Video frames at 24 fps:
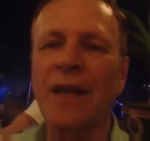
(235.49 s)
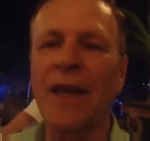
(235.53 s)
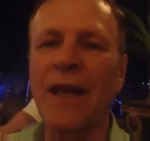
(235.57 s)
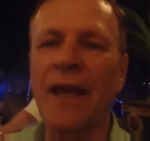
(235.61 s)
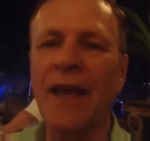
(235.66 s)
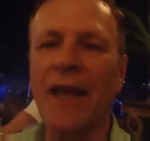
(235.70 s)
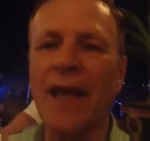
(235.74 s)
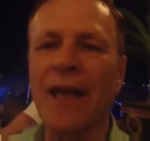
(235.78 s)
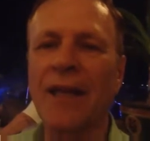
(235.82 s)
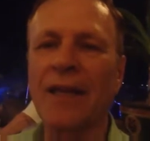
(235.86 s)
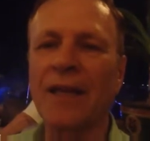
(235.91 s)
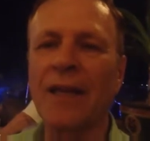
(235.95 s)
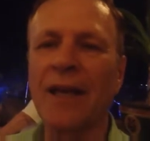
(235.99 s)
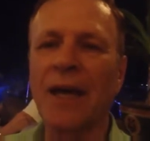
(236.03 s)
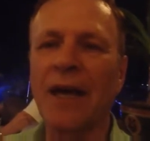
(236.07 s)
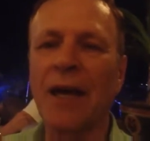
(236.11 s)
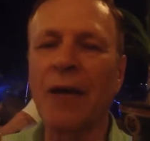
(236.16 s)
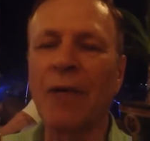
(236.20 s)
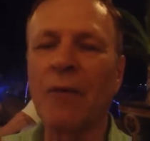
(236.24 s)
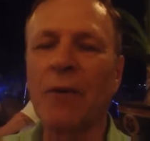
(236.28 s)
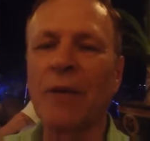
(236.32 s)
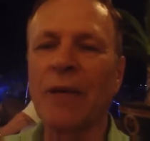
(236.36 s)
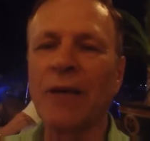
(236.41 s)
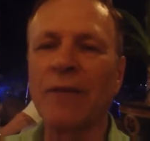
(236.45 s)
and
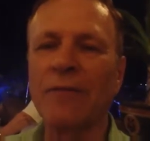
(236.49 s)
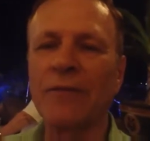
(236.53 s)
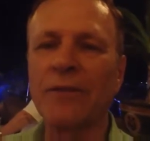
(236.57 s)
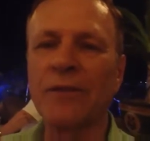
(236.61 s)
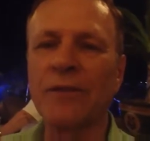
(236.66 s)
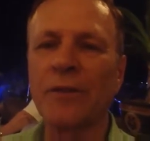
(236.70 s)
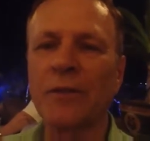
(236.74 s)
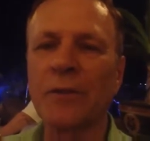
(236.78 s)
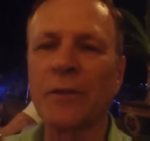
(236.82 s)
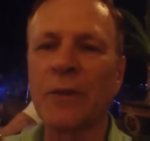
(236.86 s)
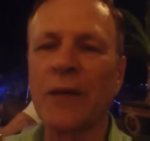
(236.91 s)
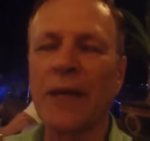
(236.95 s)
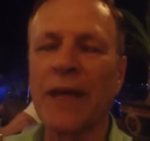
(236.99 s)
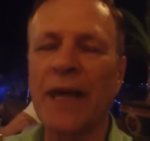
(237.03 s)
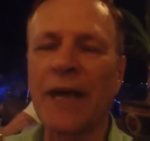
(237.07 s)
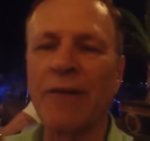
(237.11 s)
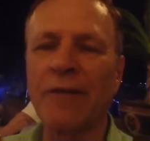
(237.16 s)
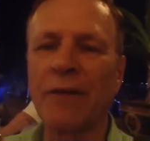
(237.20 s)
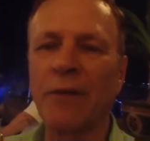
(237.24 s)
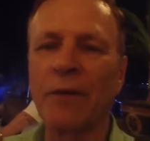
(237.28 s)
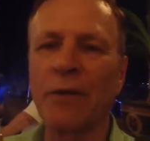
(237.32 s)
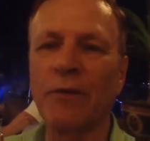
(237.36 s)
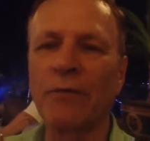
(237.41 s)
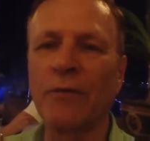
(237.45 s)
uh, we love to uh,
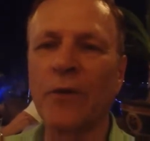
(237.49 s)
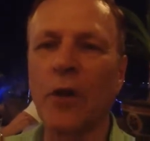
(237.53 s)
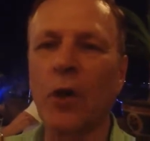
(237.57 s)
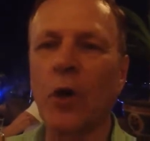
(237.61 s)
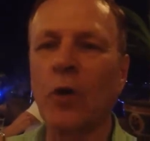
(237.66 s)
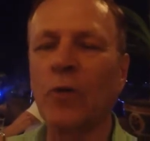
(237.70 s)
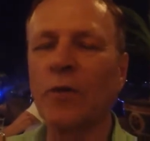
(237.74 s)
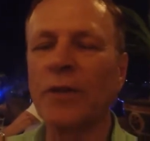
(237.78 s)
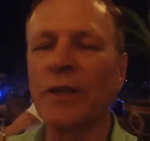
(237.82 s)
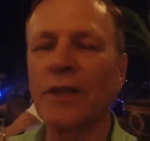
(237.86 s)
have you involved,